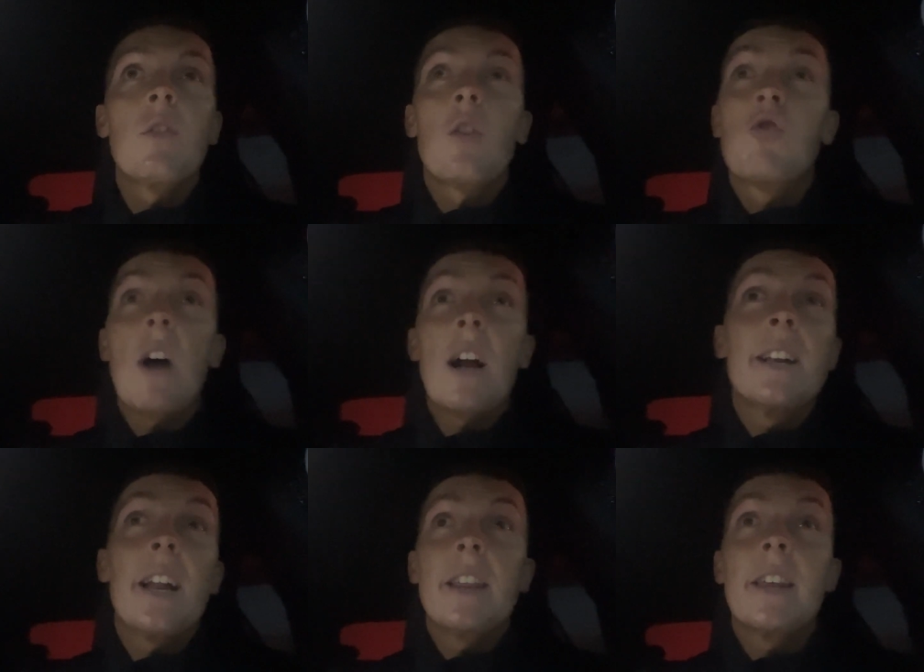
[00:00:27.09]
Not
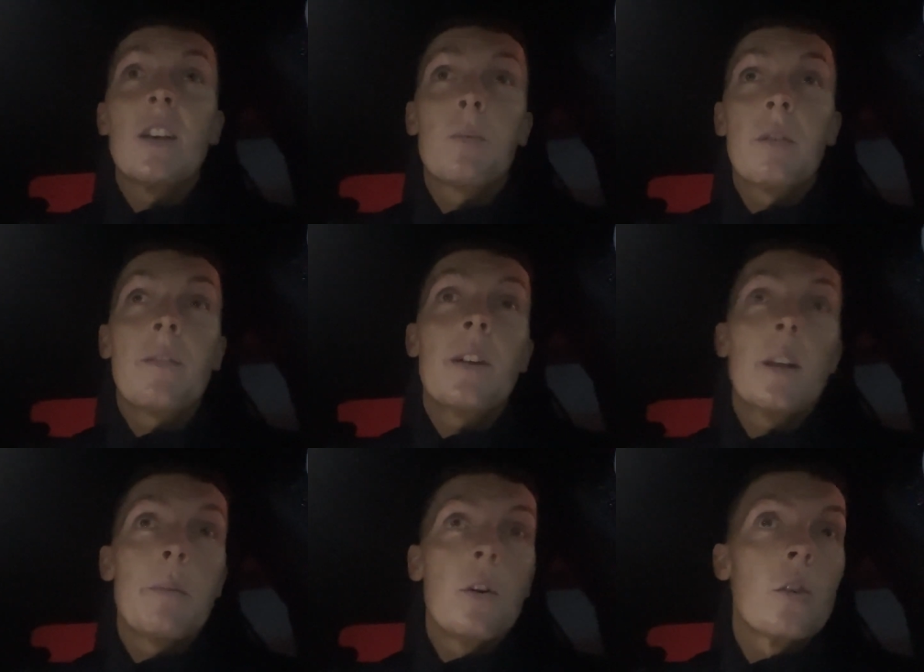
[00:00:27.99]
tracking anything specifically,
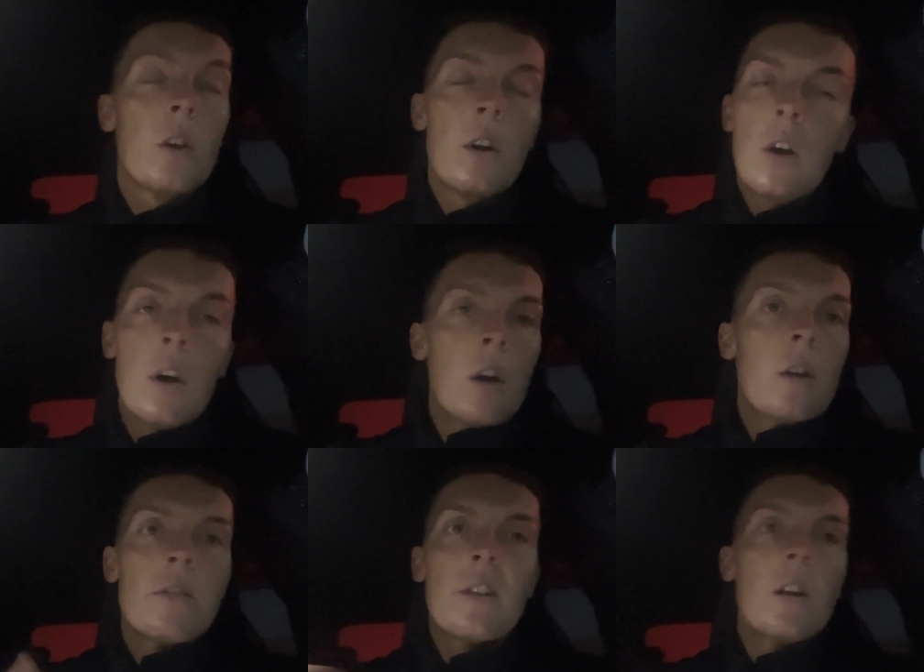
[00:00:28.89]
but
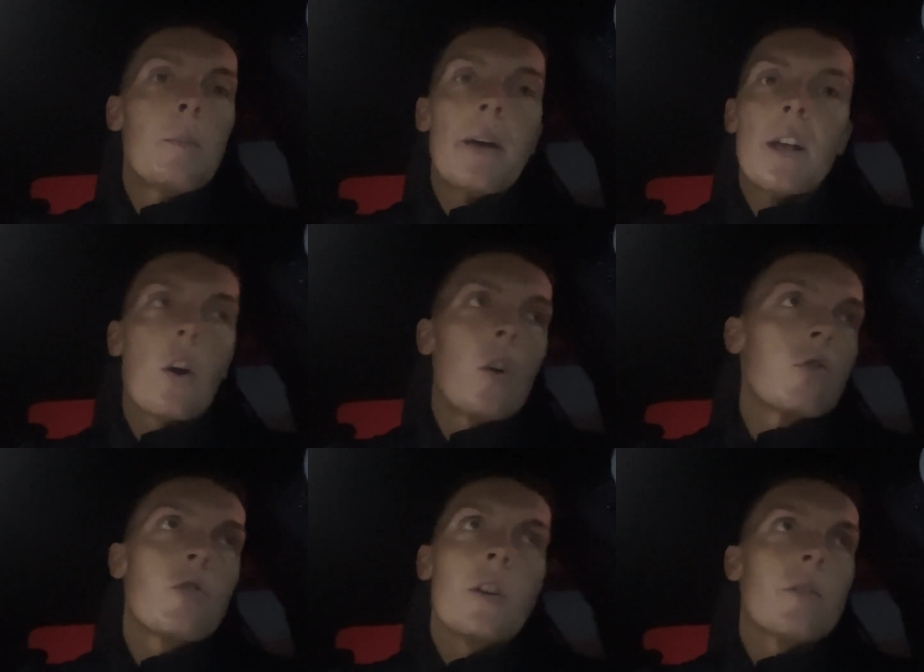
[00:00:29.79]
still being
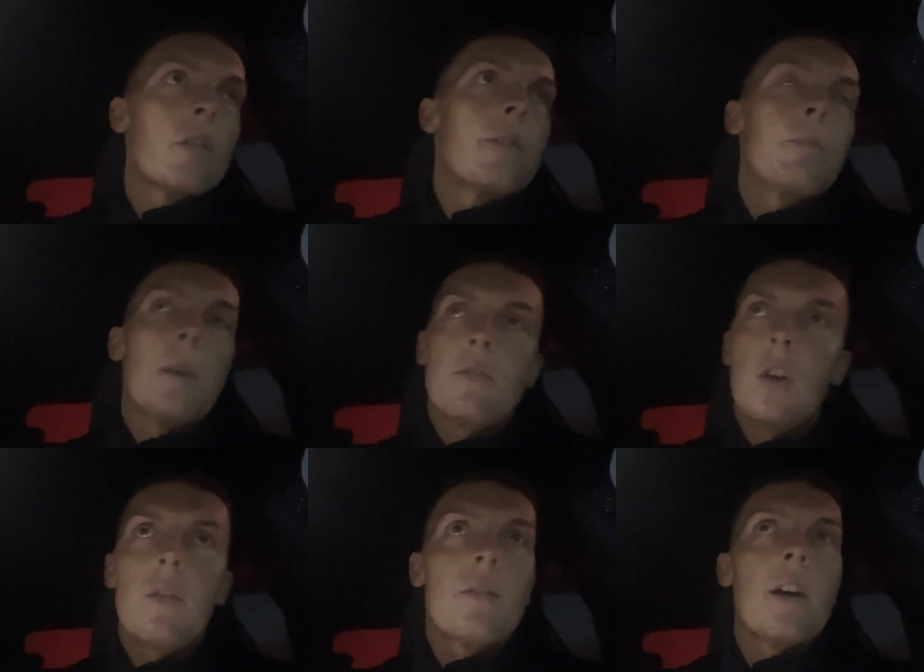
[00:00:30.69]
conscious of my
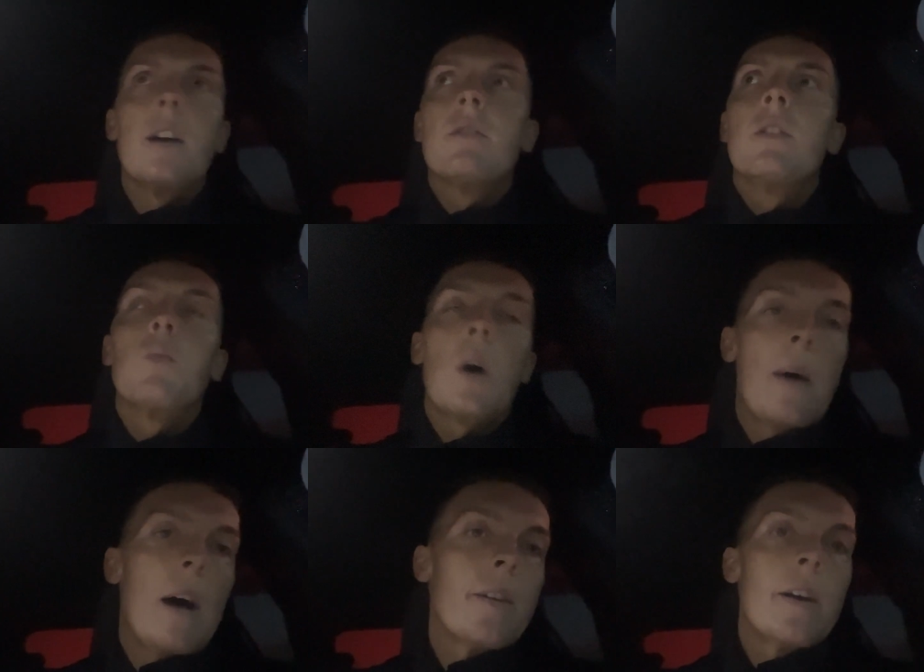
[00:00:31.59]
serving sizes, what I'm
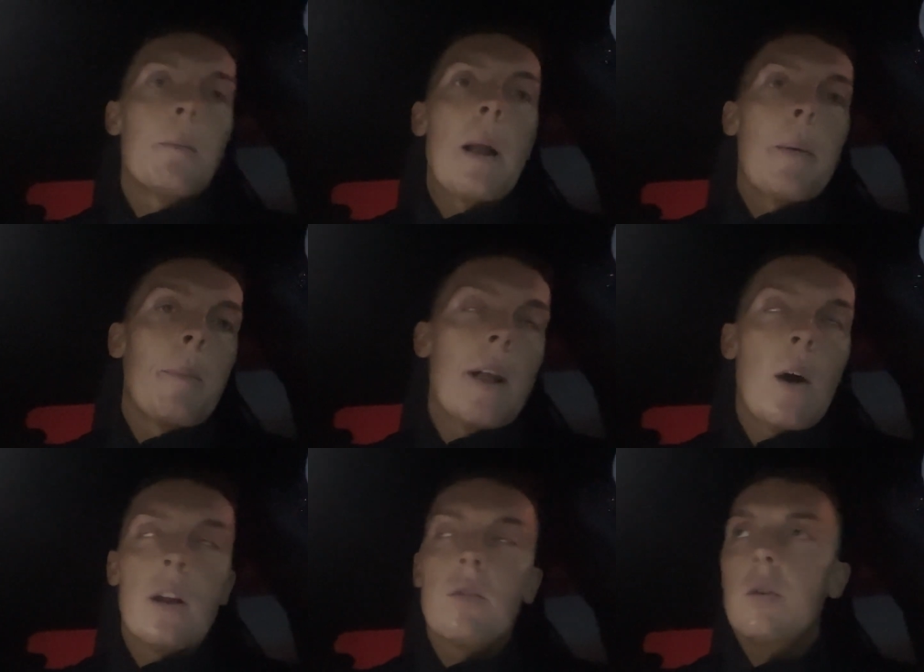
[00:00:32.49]
having, blah, blah, blah,
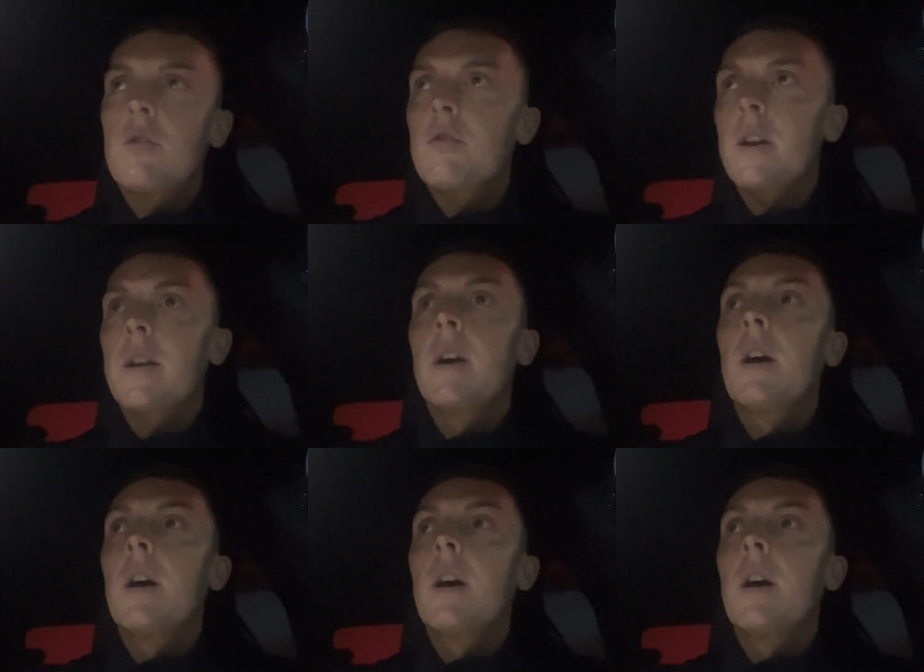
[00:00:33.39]
all that sort of shit.